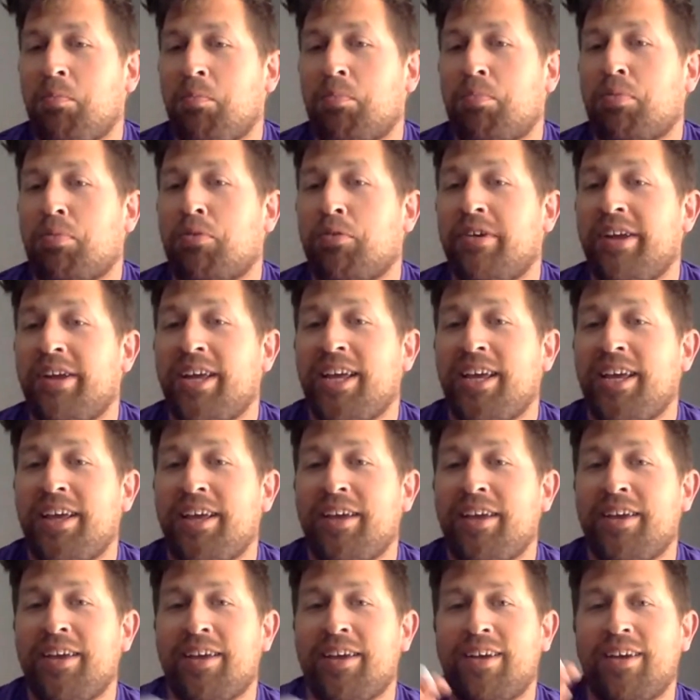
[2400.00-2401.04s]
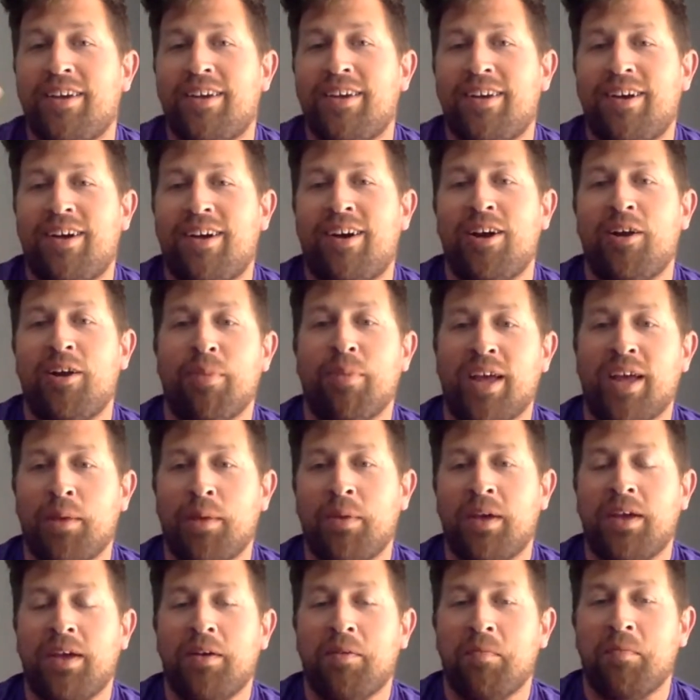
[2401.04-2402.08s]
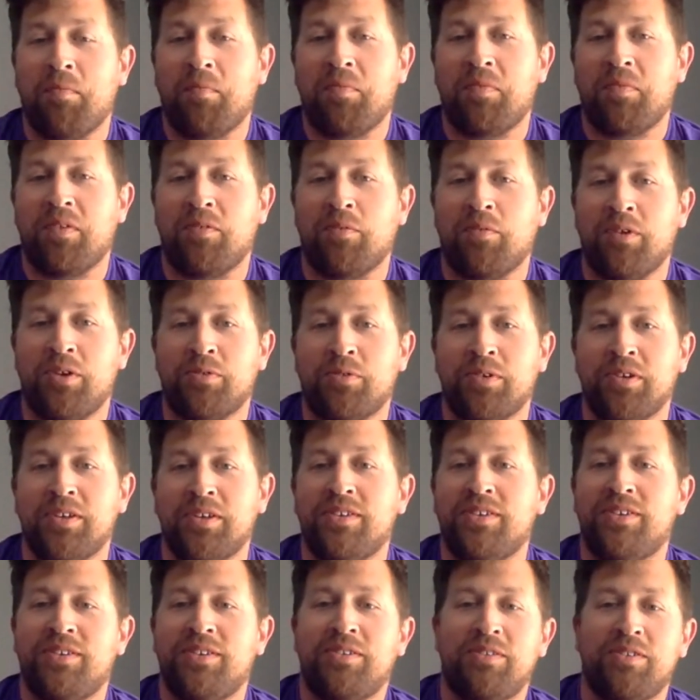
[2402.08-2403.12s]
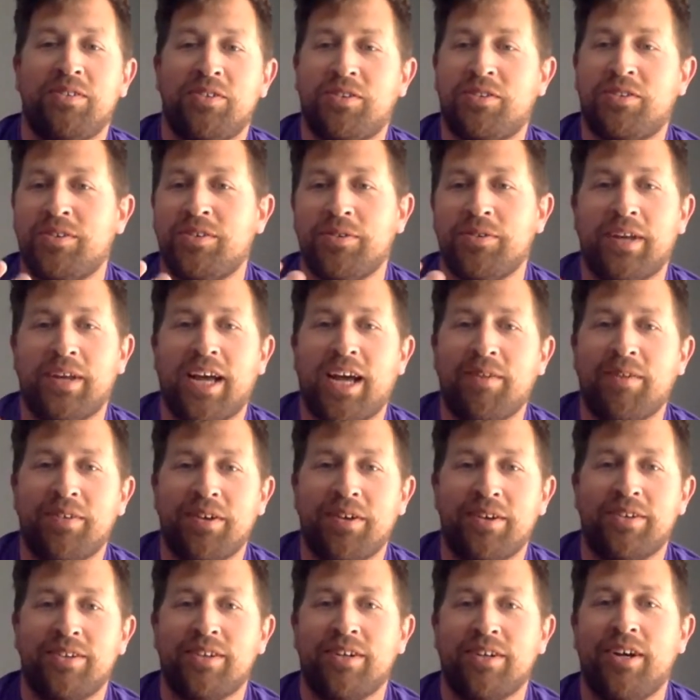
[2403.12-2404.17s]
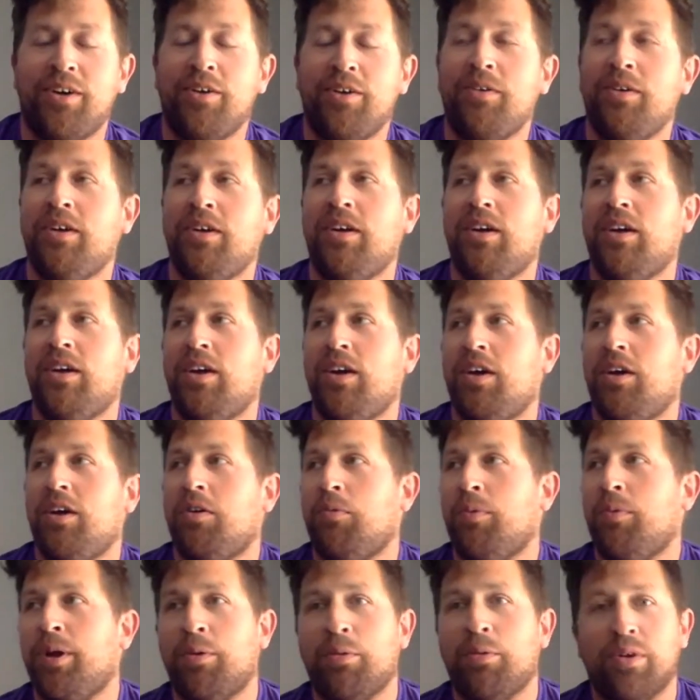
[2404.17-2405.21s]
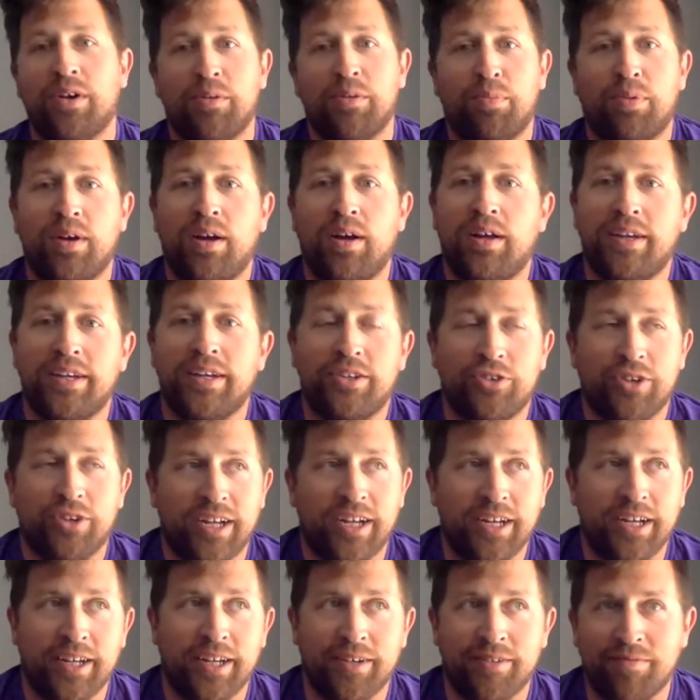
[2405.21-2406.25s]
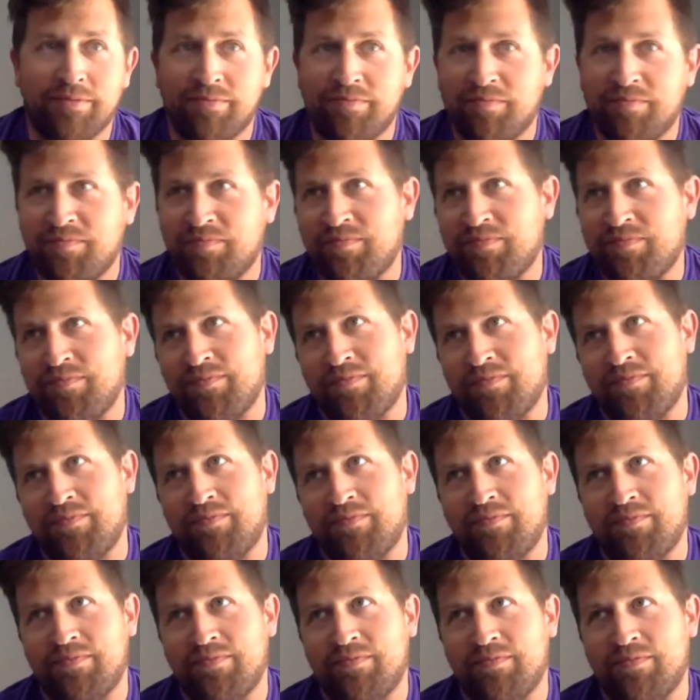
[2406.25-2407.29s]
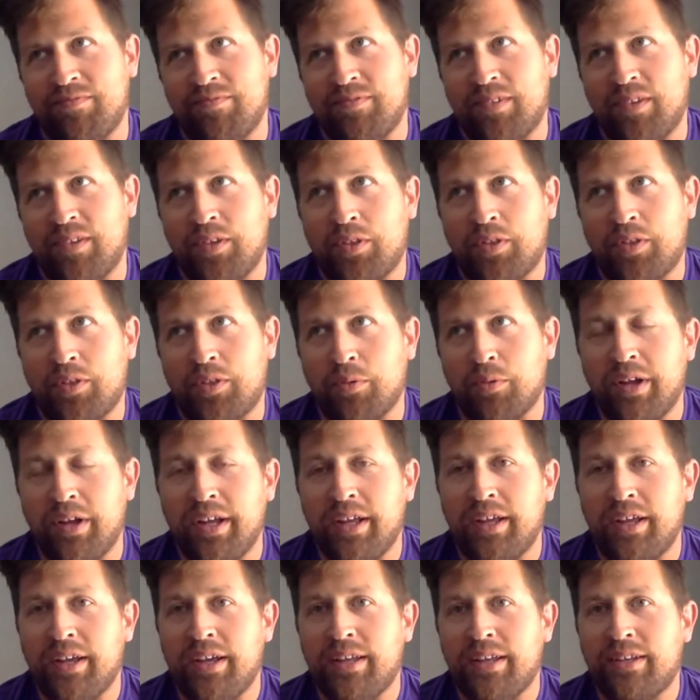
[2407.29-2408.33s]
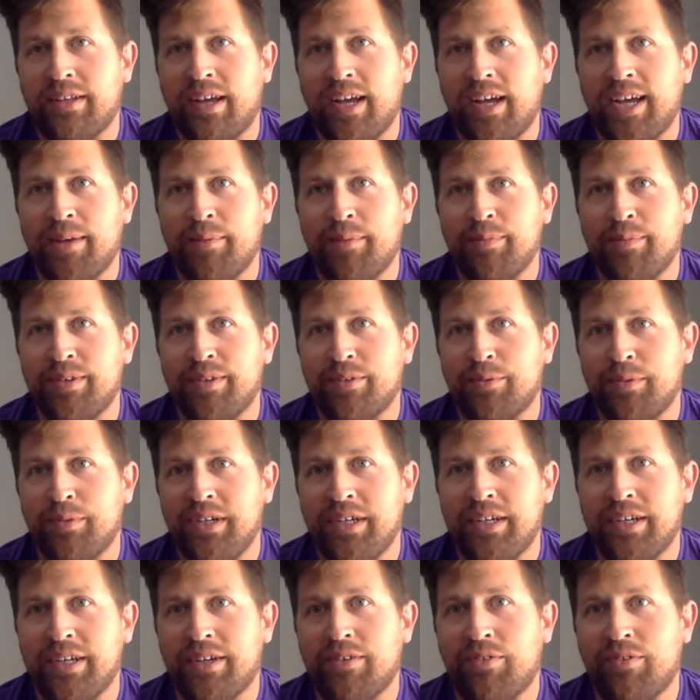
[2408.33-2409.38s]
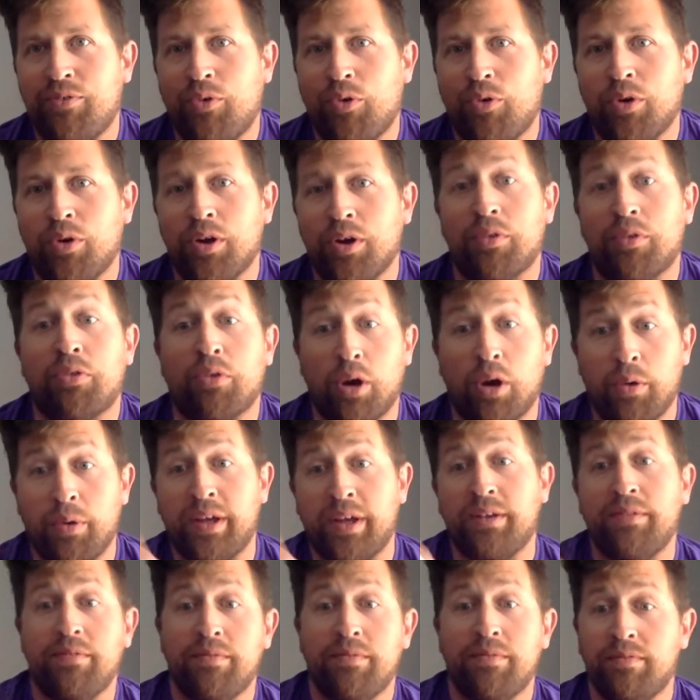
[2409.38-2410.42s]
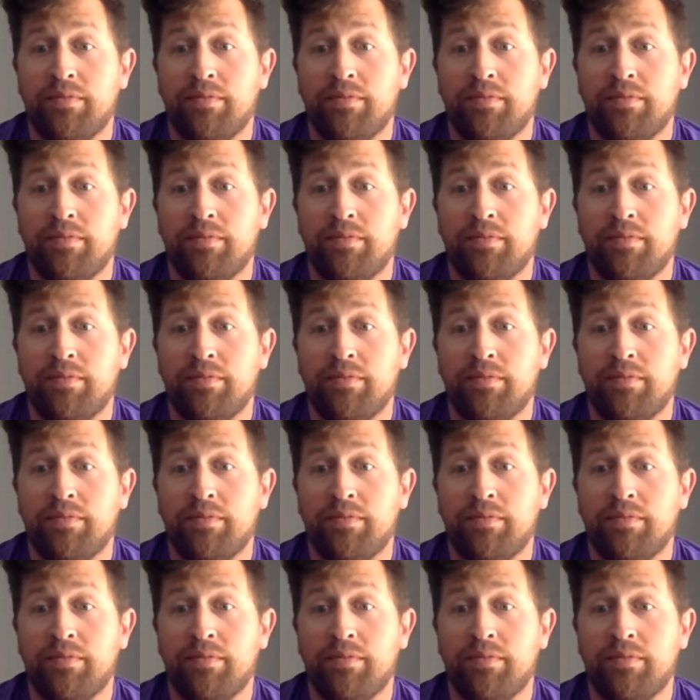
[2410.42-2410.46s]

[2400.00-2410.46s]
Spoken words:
pre our baby, which was 2.5 years ago, we were probably training 3 times a week for throwing.